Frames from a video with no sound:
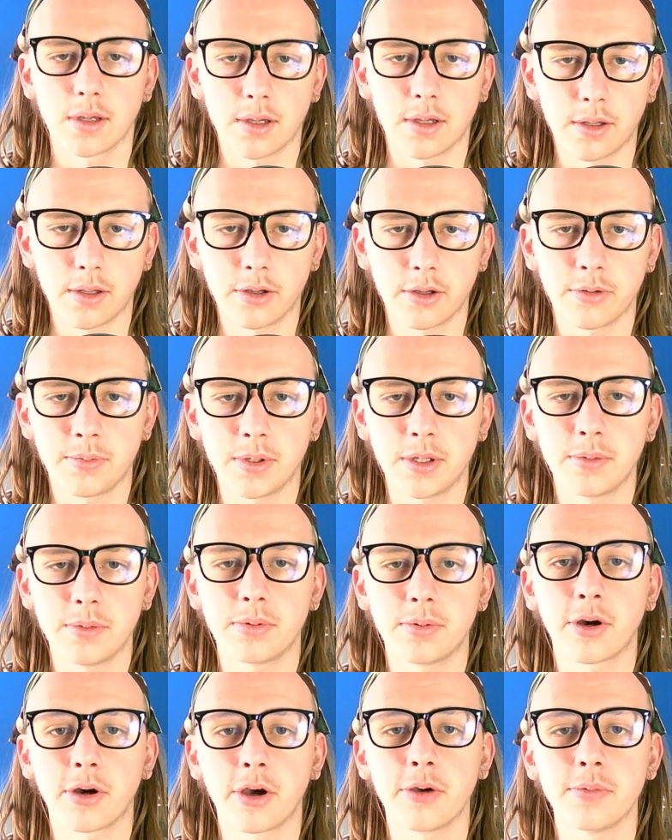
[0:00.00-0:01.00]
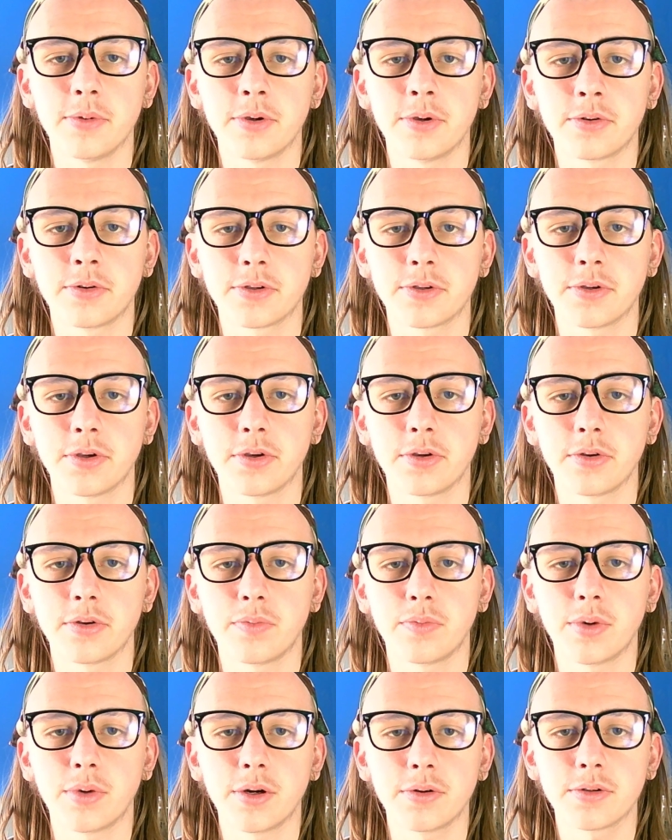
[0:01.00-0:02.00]
Hello people, hope you're all doing
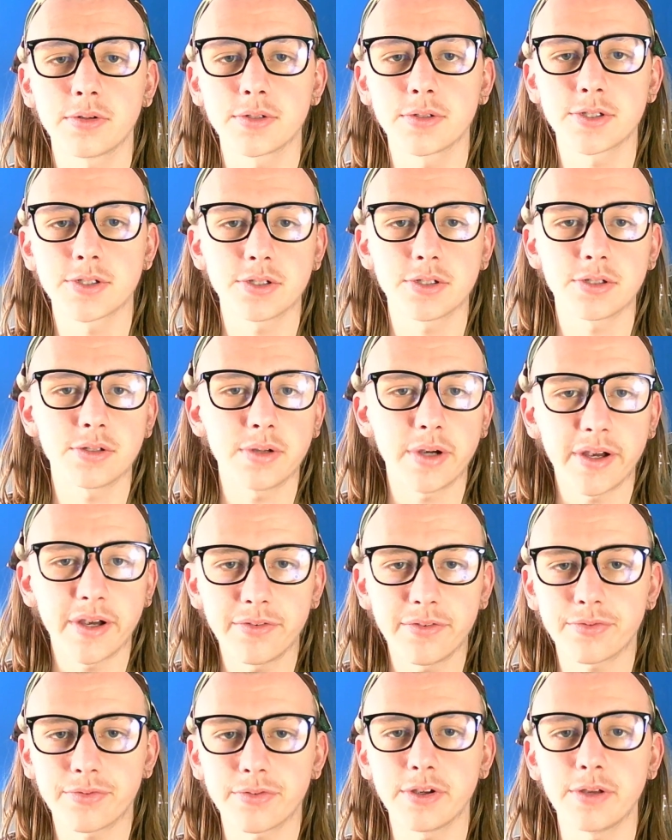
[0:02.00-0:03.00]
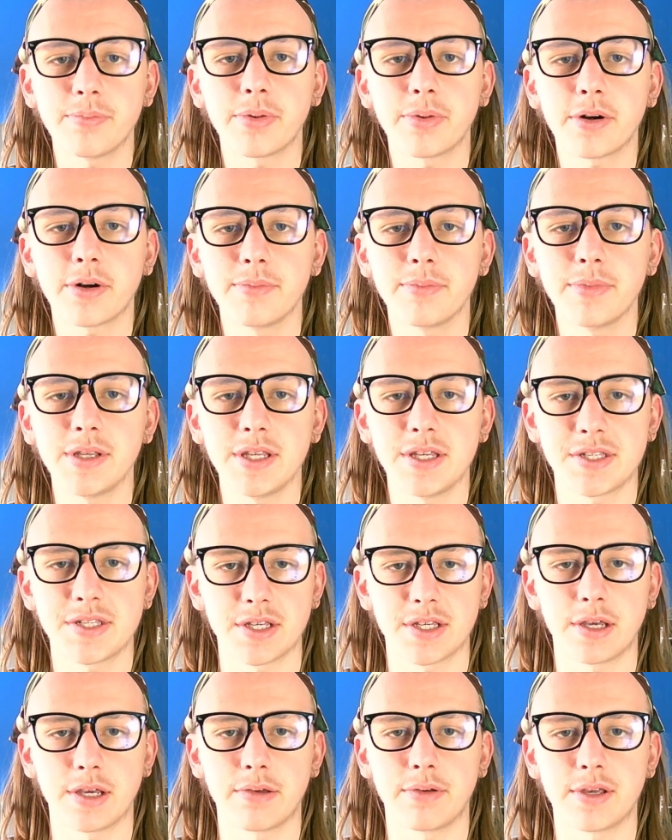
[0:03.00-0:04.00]
good. Welcome to a three-part
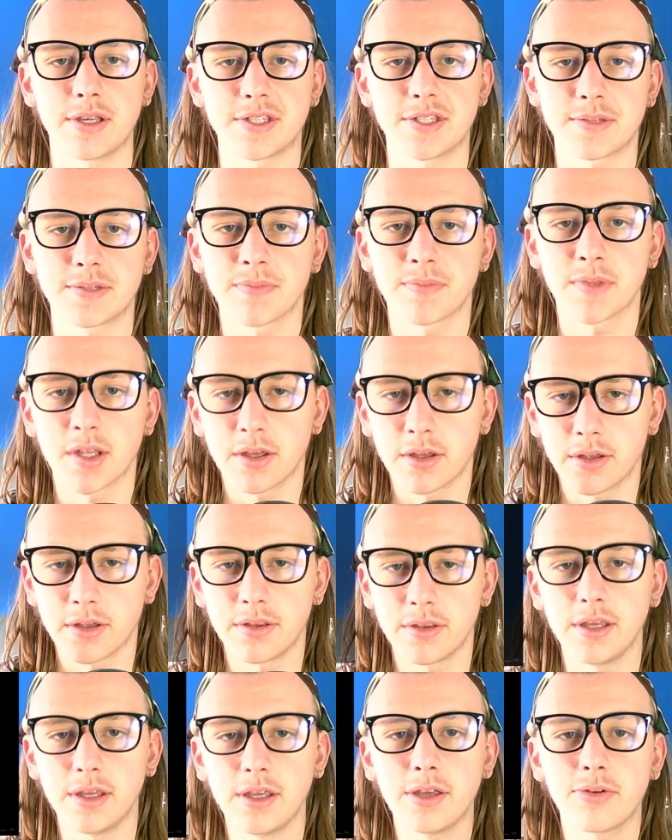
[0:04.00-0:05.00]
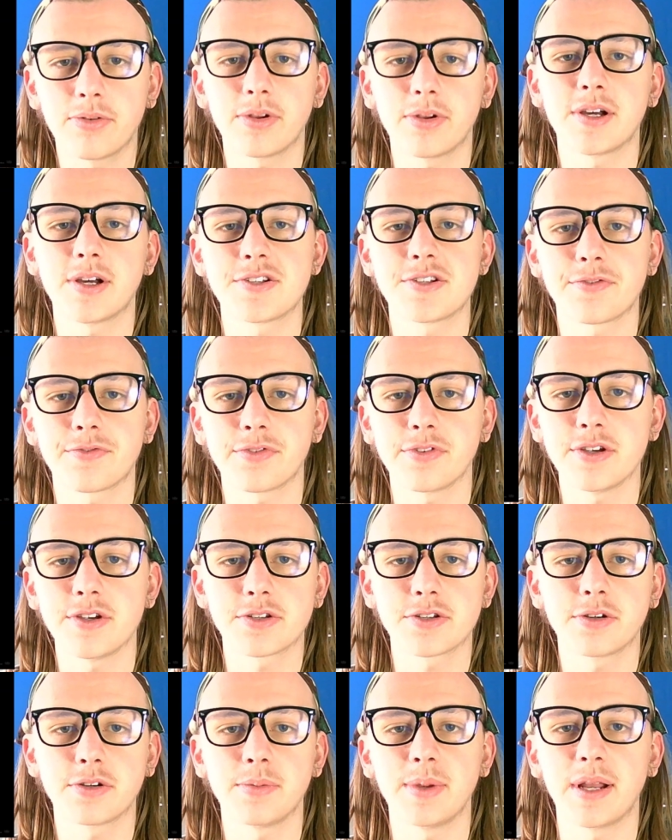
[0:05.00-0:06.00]
mini-series. The Equalizer 3 is
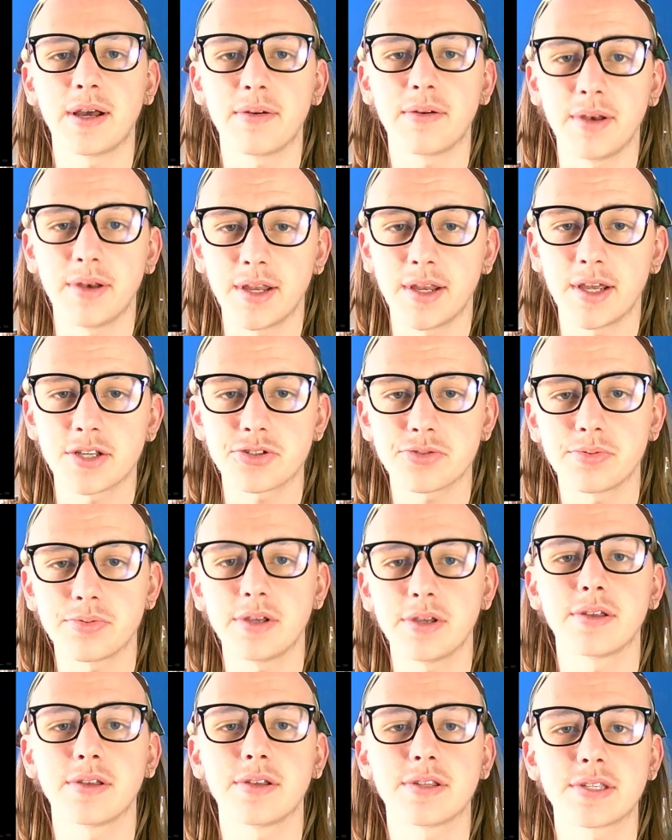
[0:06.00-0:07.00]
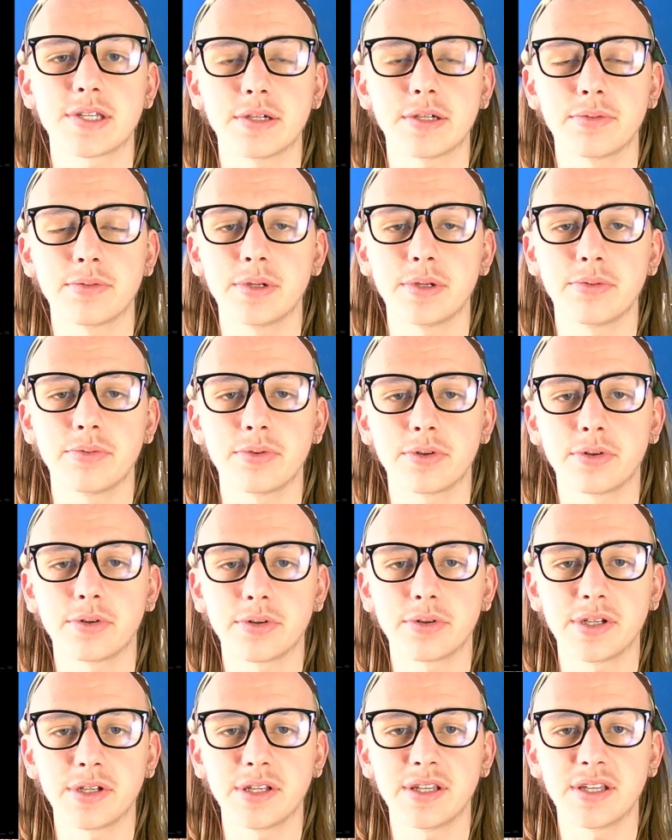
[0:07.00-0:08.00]
coming out next week at the time of me
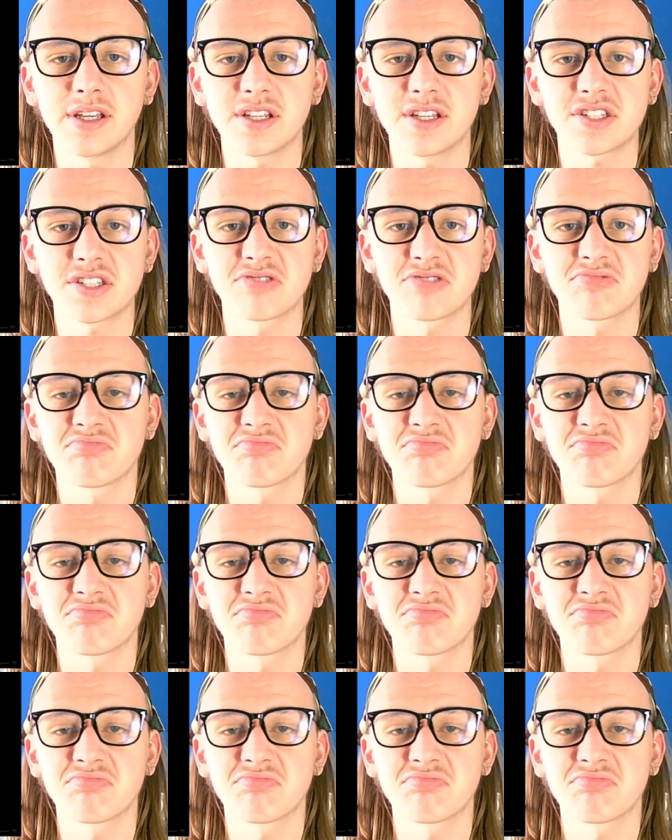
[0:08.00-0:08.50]
recording this.